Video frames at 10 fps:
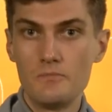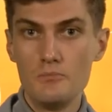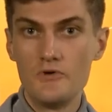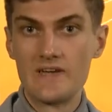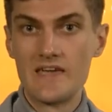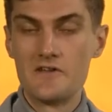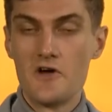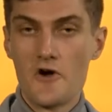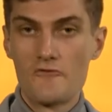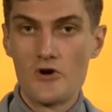moving in
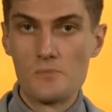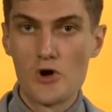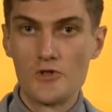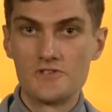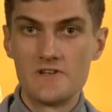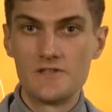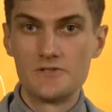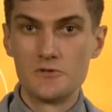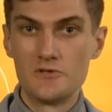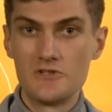from
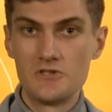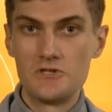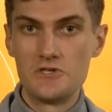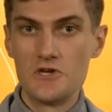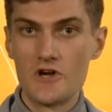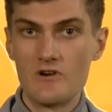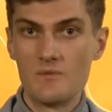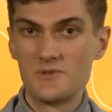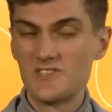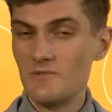continental
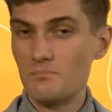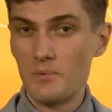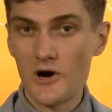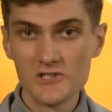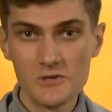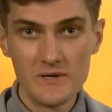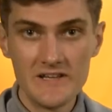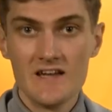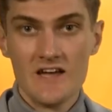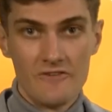Europe. So
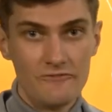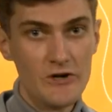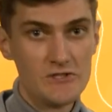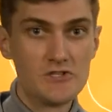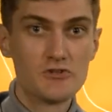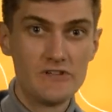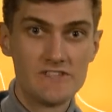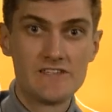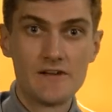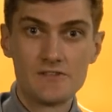possibly 30
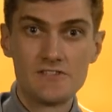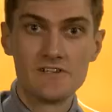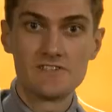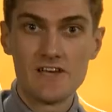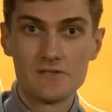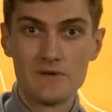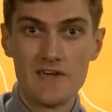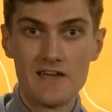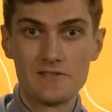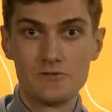degrees Celsius as we
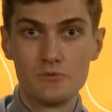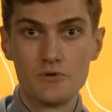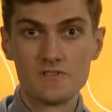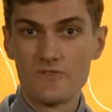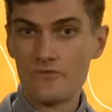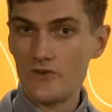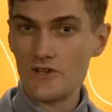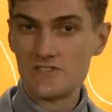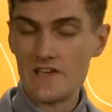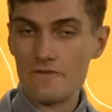head towards
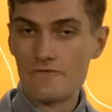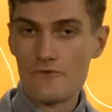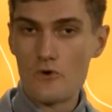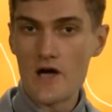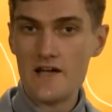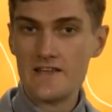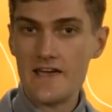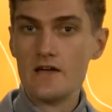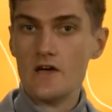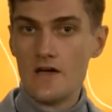Thursday,
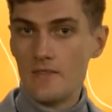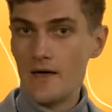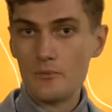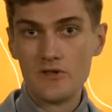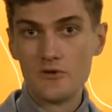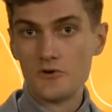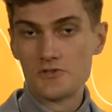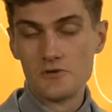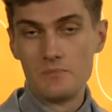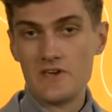Friday. That will
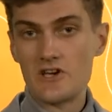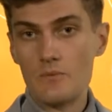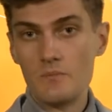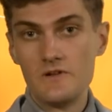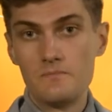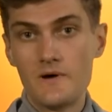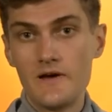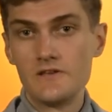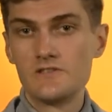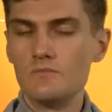also be accompanied
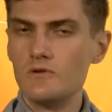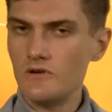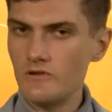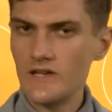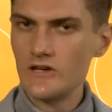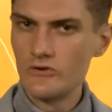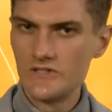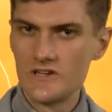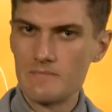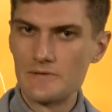by some
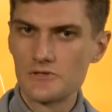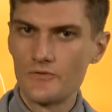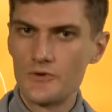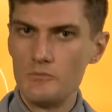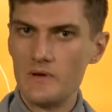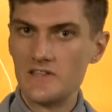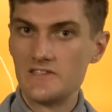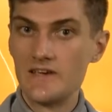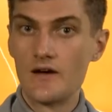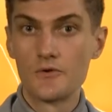increasing amounts of
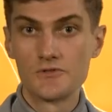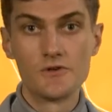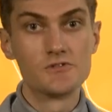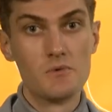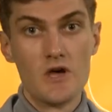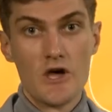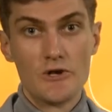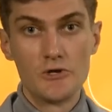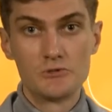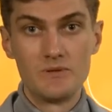humidity and also some
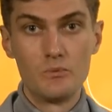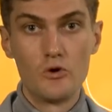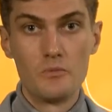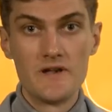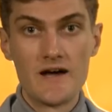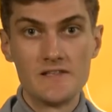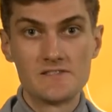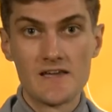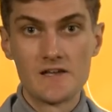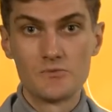noticeably warmer
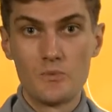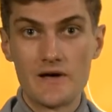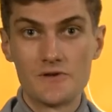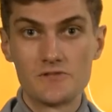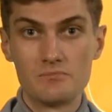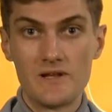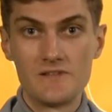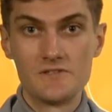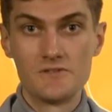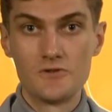nights as well, some
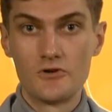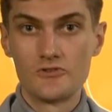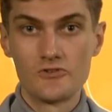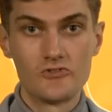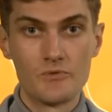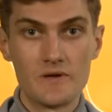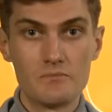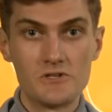places not dropping